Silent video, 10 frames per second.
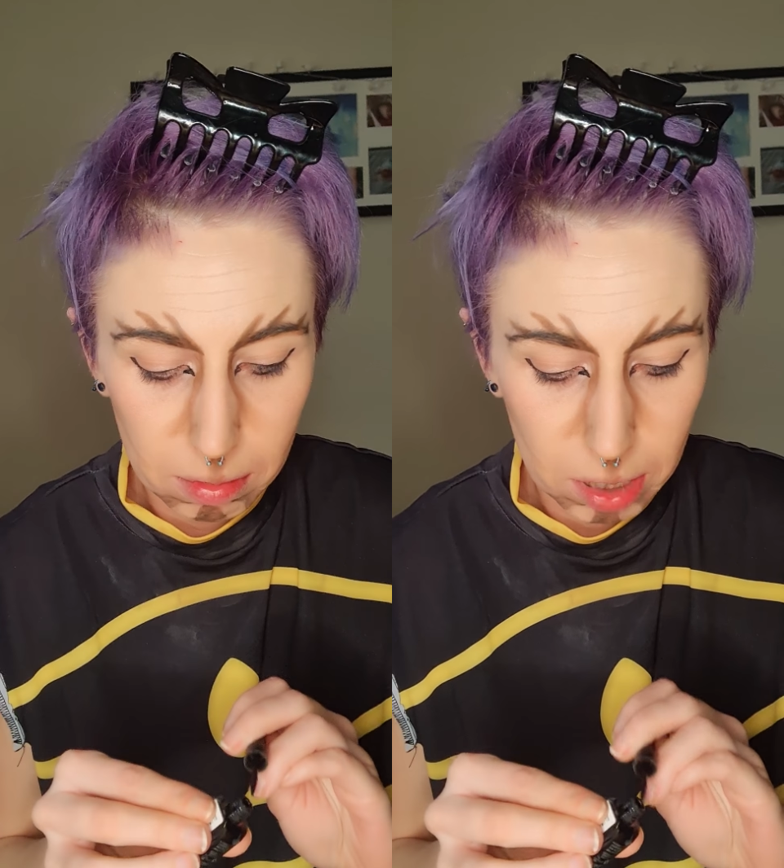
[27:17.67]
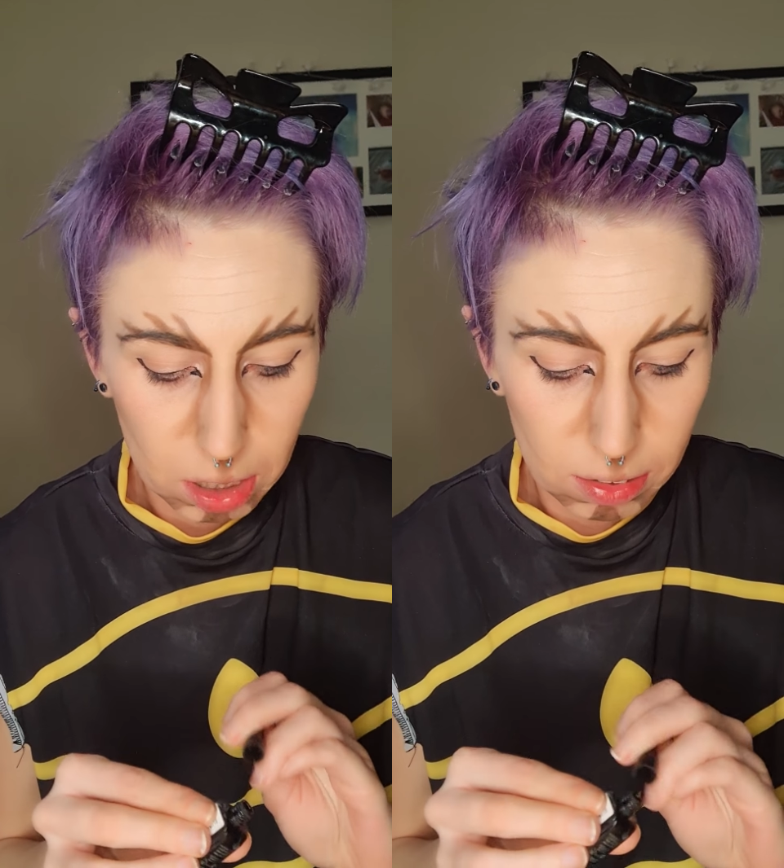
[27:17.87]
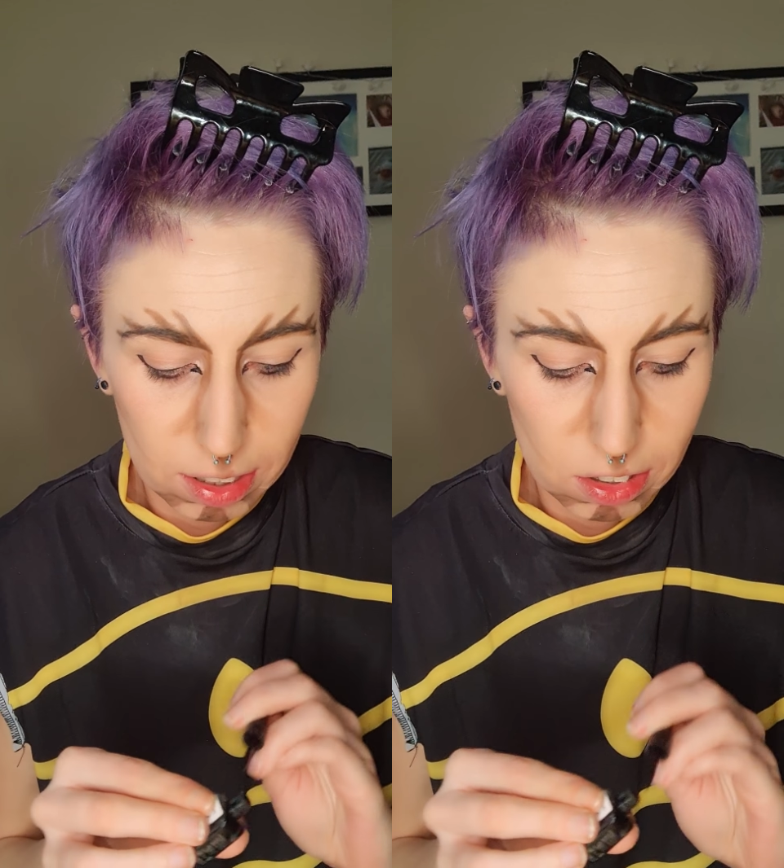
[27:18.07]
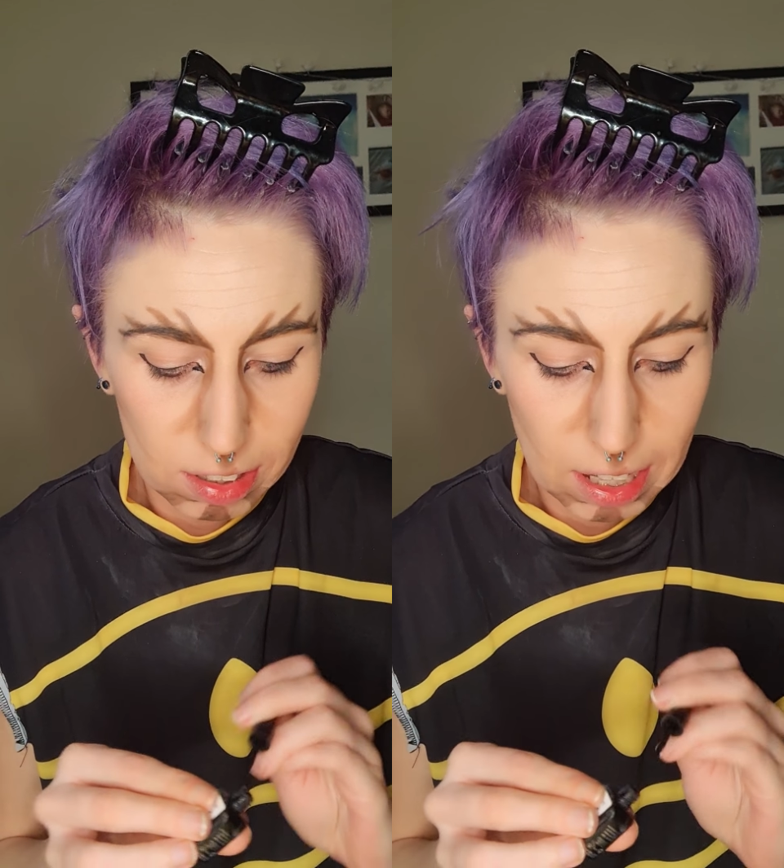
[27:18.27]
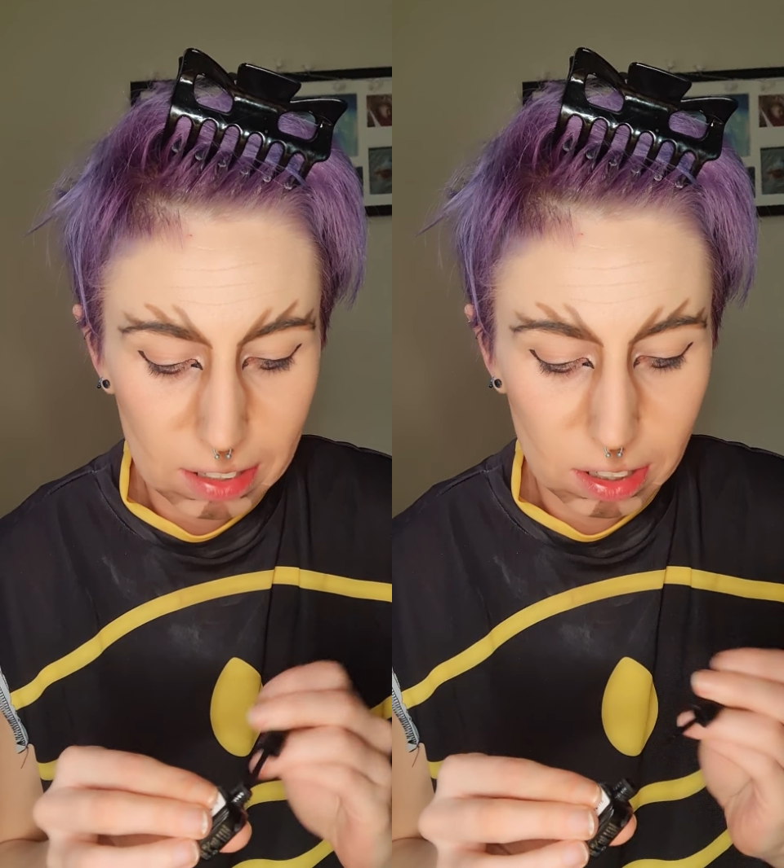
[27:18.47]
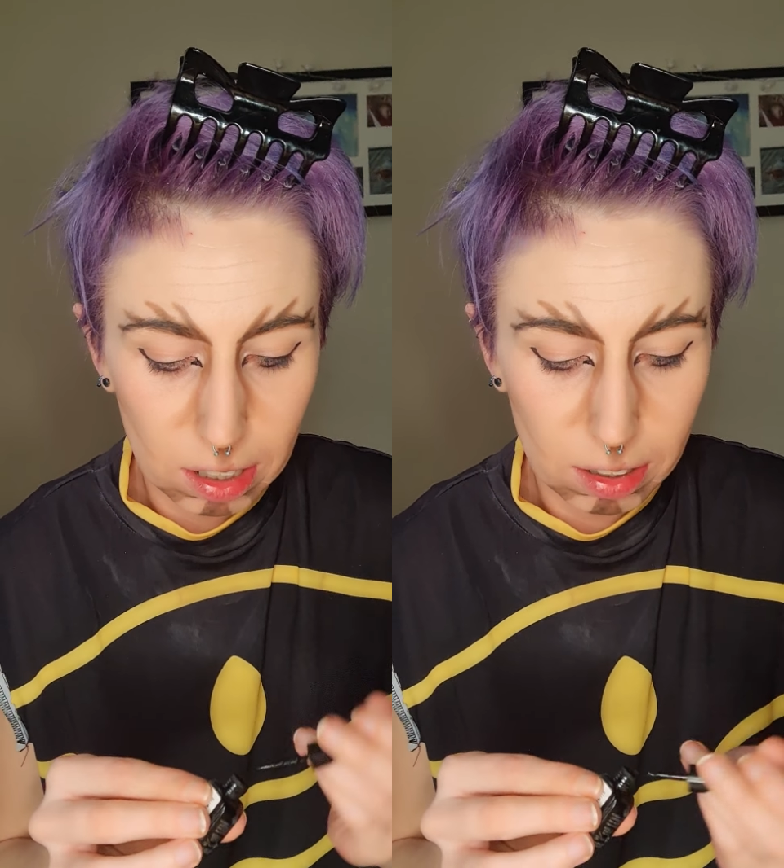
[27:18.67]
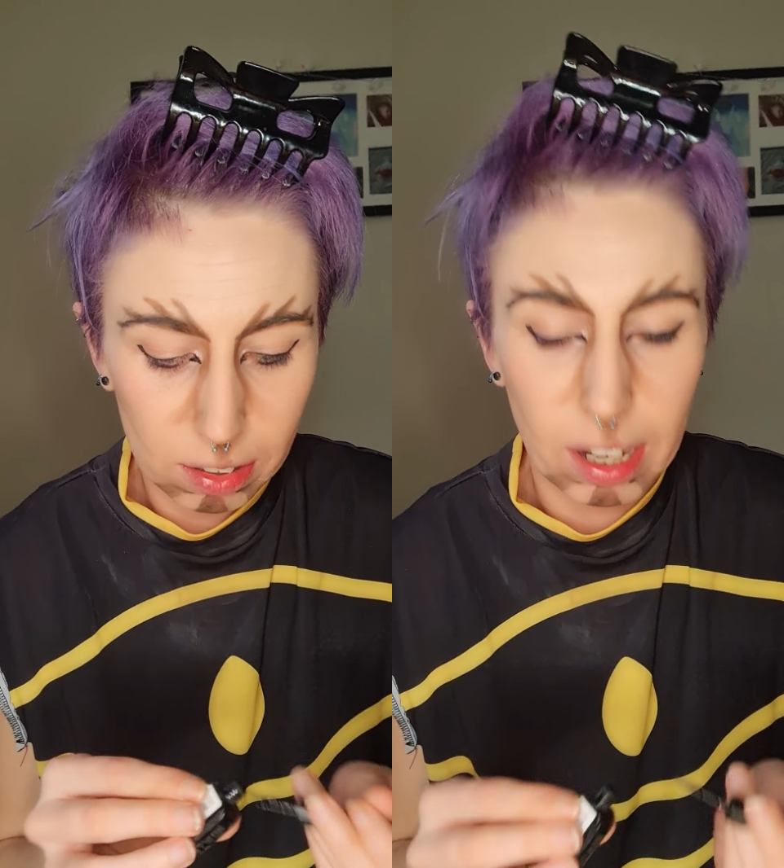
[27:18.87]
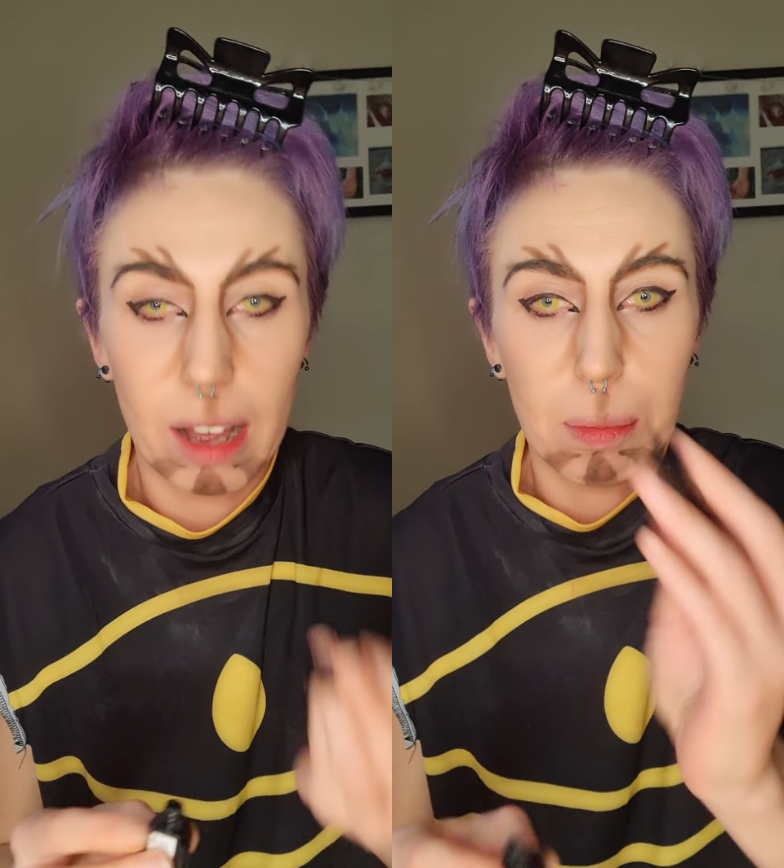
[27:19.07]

because it's just easier because of that